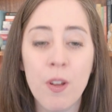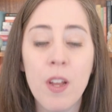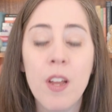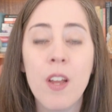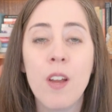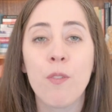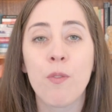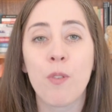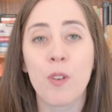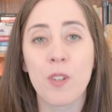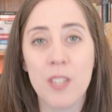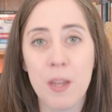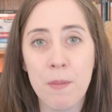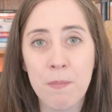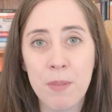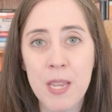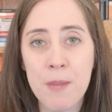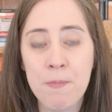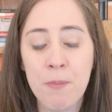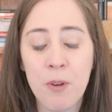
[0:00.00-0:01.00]
For some
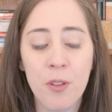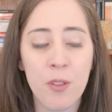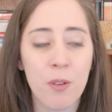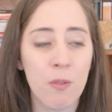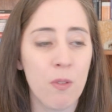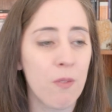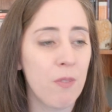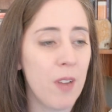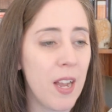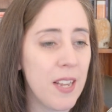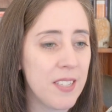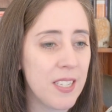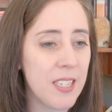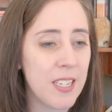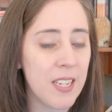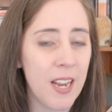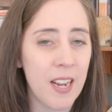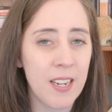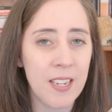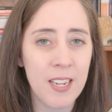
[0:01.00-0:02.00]
people, the revising
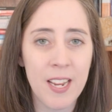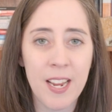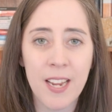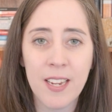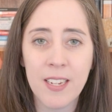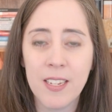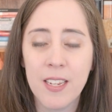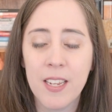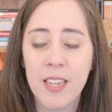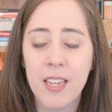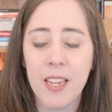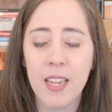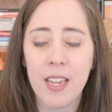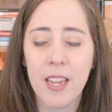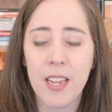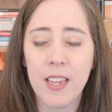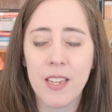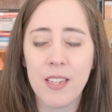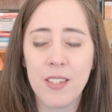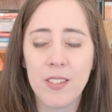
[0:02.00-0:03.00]
and editing
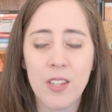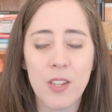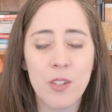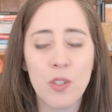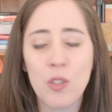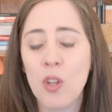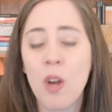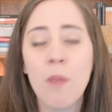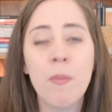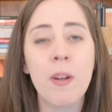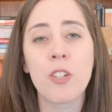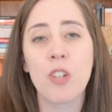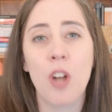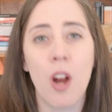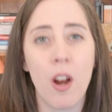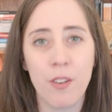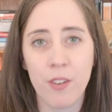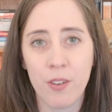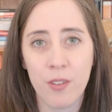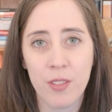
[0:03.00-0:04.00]
is so much
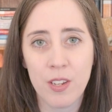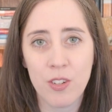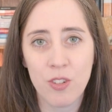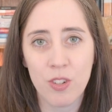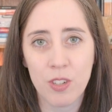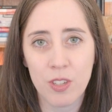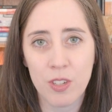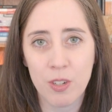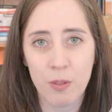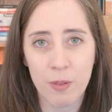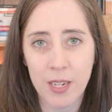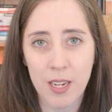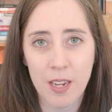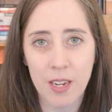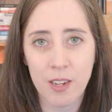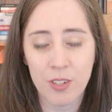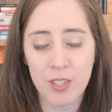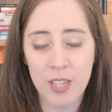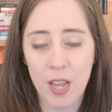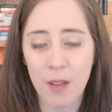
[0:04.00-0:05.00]
harder than just doing it
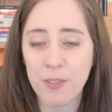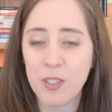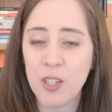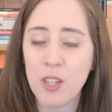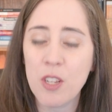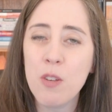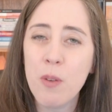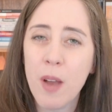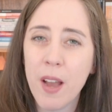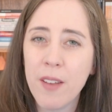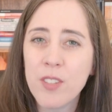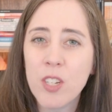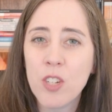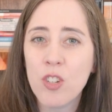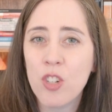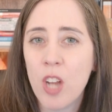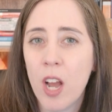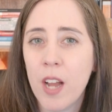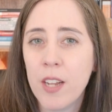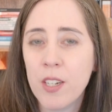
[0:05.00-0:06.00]
yourself. So you have to
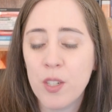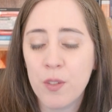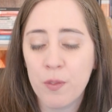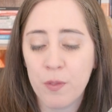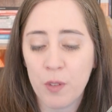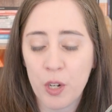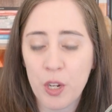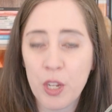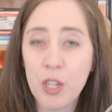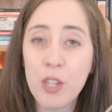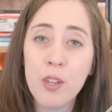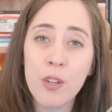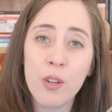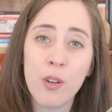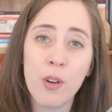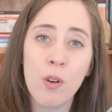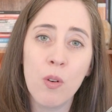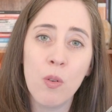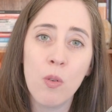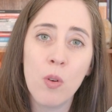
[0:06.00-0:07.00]
judge for
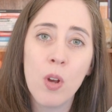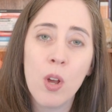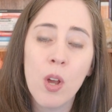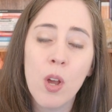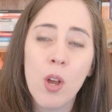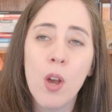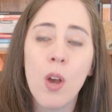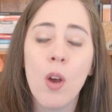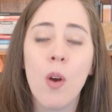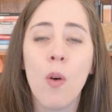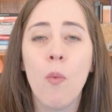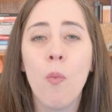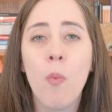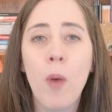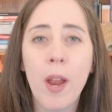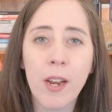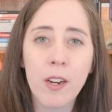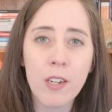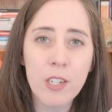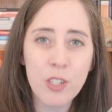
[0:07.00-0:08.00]
you,
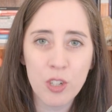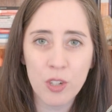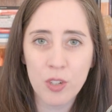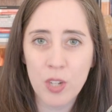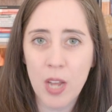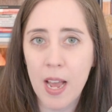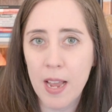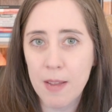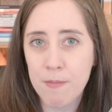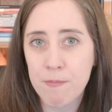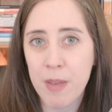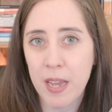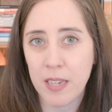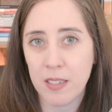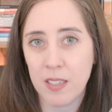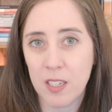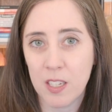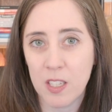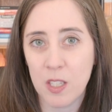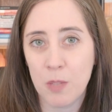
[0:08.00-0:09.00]
where is your time
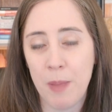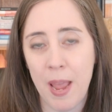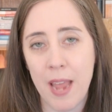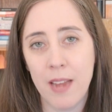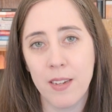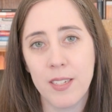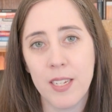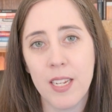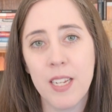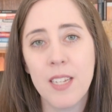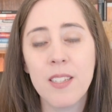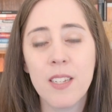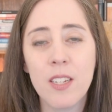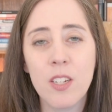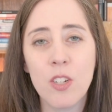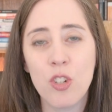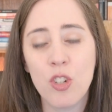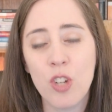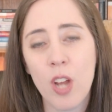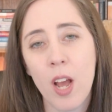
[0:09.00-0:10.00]
best spent? Is it
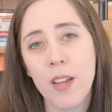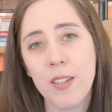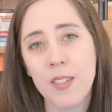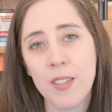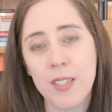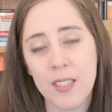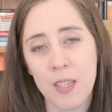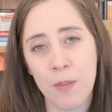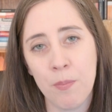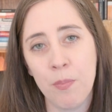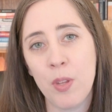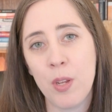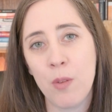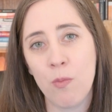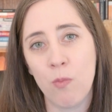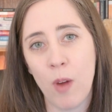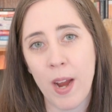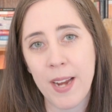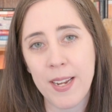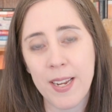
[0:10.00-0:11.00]
just simply
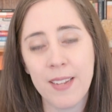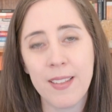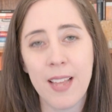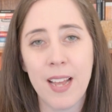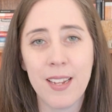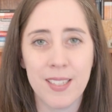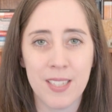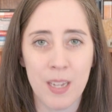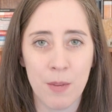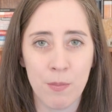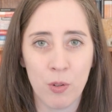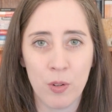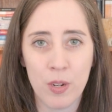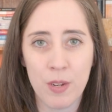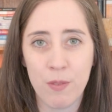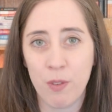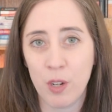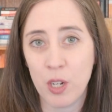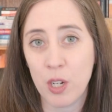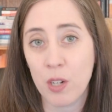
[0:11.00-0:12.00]
writing that summary
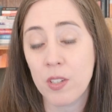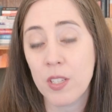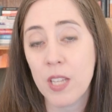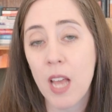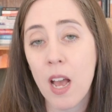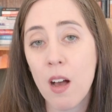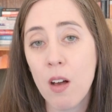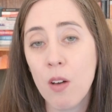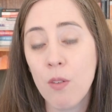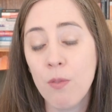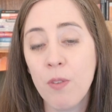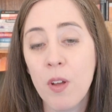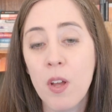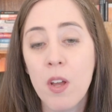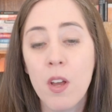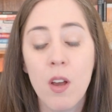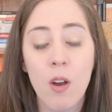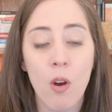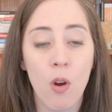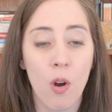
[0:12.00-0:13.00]
for yourself
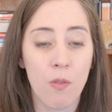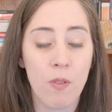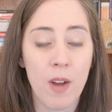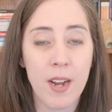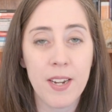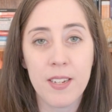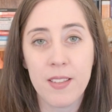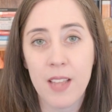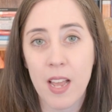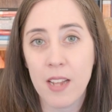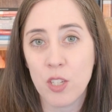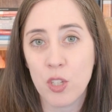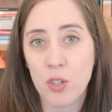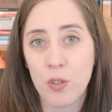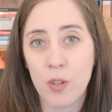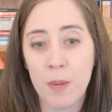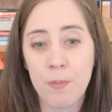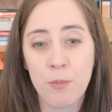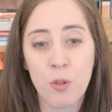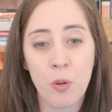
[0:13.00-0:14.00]
or writing that
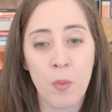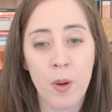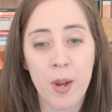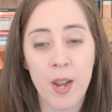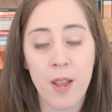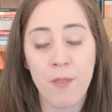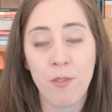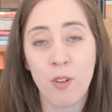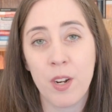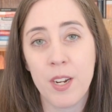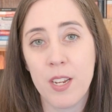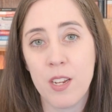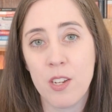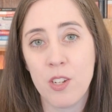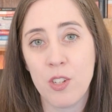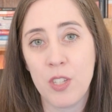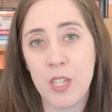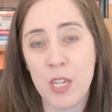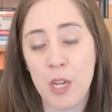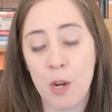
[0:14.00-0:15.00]
script or whatever it
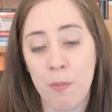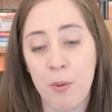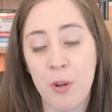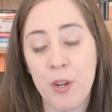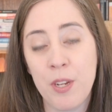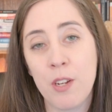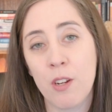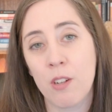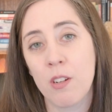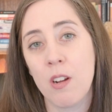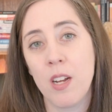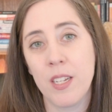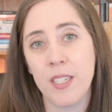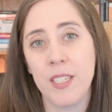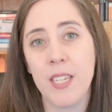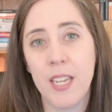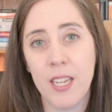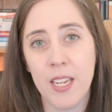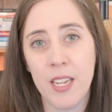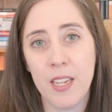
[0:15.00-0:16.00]
is that you're putting your
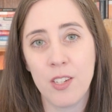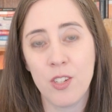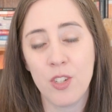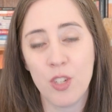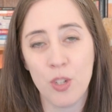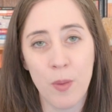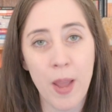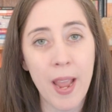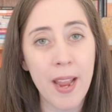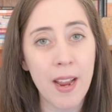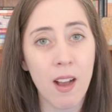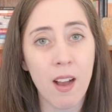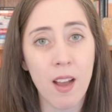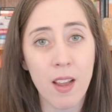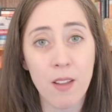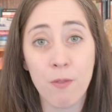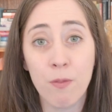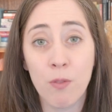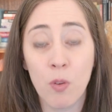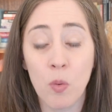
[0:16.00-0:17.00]
content into AI
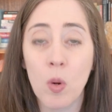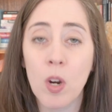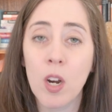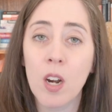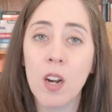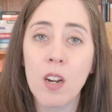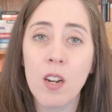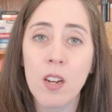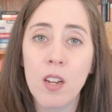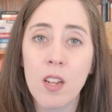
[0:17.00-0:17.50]
for?